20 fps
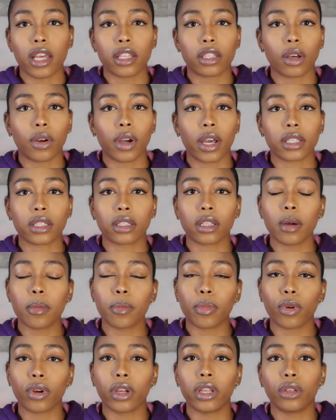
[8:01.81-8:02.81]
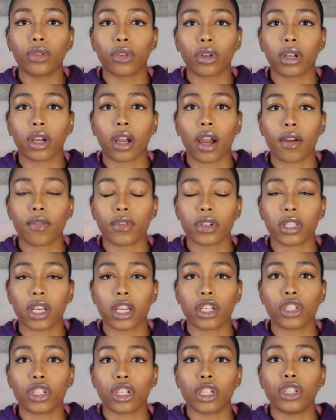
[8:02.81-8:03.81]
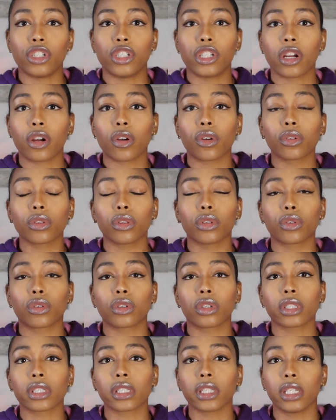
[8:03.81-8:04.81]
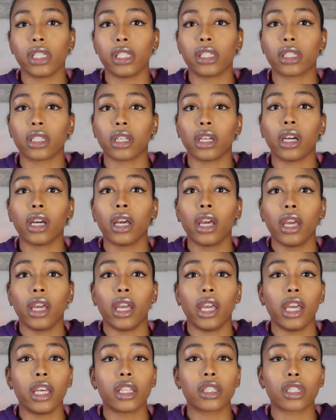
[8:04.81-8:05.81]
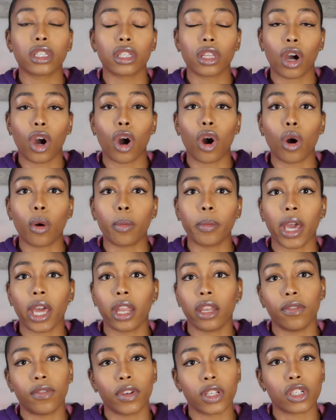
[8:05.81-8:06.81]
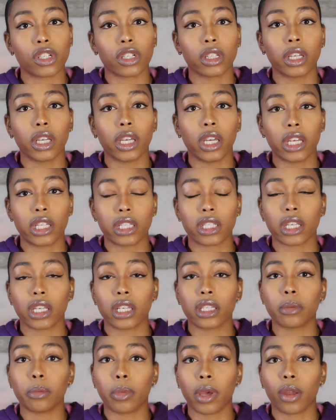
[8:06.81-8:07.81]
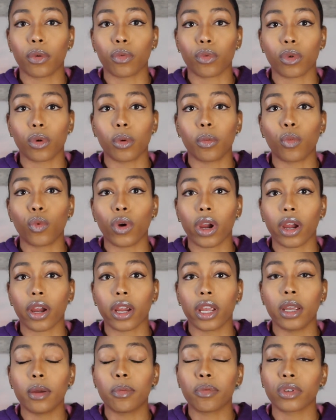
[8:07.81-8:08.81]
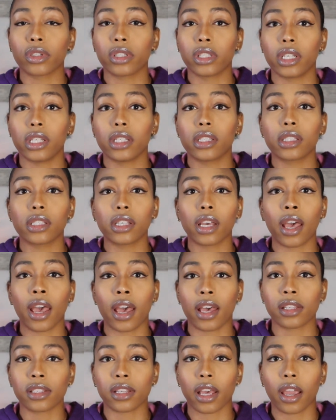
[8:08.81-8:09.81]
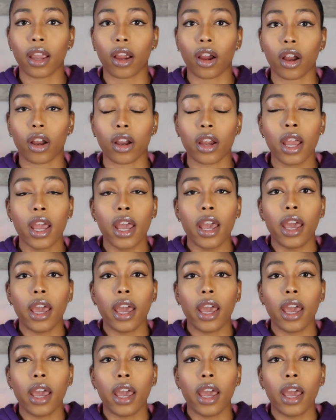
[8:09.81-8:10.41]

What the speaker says: And so at some point during the conversation, Gerald lures Lisa into the home and eventually into his bedroom, where he proceeds to SA her.